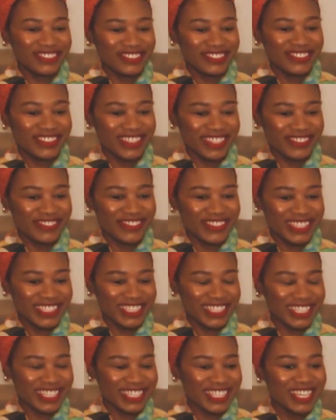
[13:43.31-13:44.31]
do love
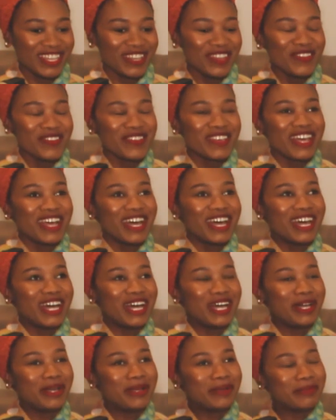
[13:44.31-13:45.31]
Italy.
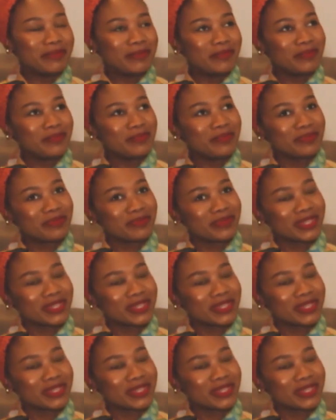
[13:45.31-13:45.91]
Yeah.